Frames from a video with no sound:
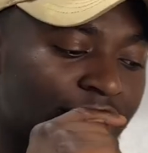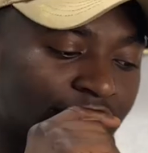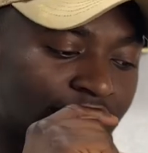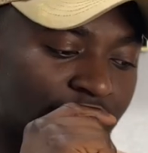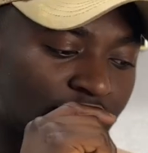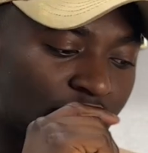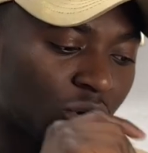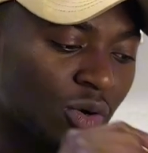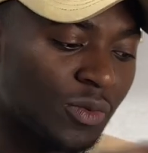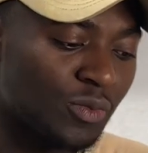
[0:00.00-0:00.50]

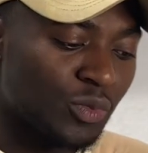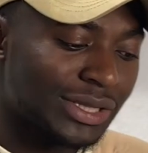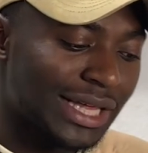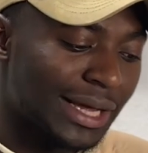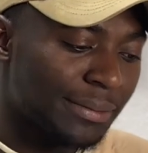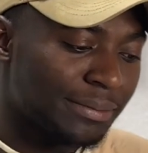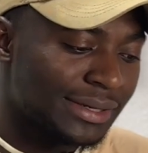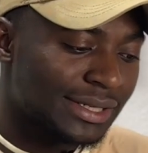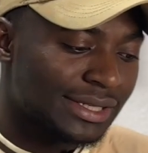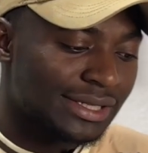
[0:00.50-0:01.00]
So with that
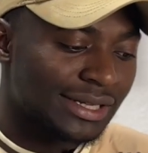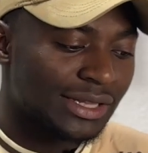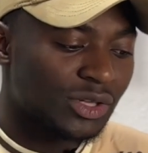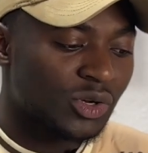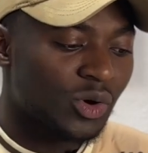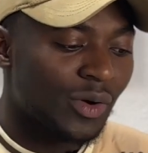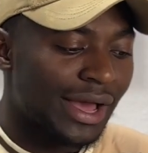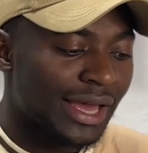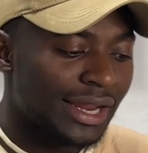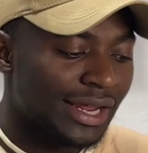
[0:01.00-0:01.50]
being said, go
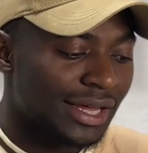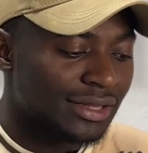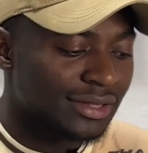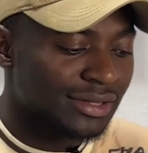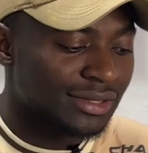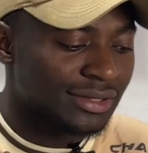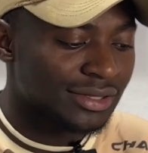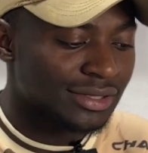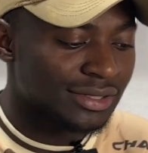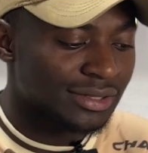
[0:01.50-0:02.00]
ahead and
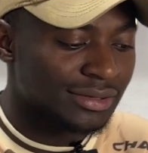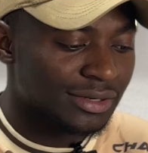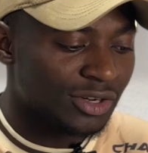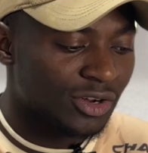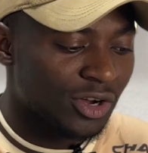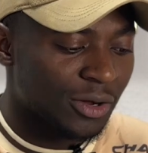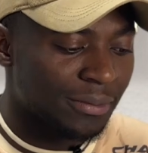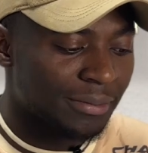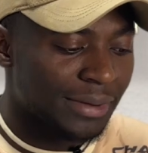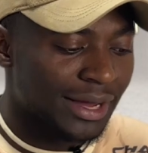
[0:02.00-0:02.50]

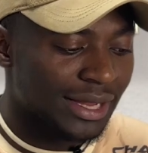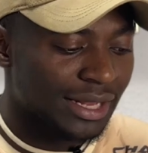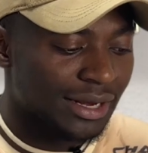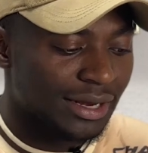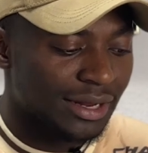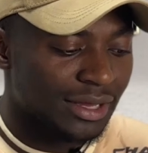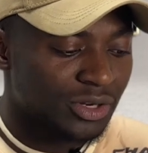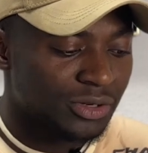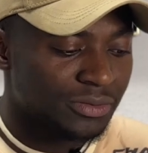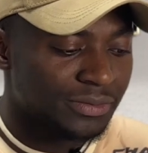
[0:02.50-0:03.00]
come back a
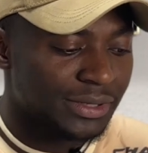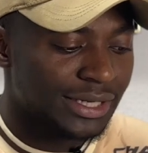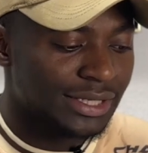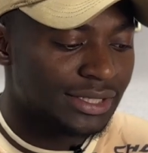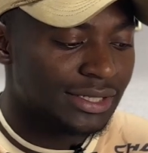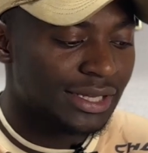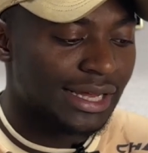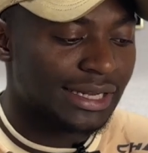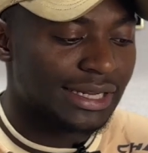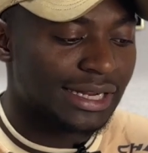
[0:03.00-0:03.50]
little bit
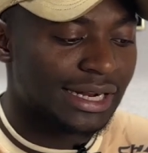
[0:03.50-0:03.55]
and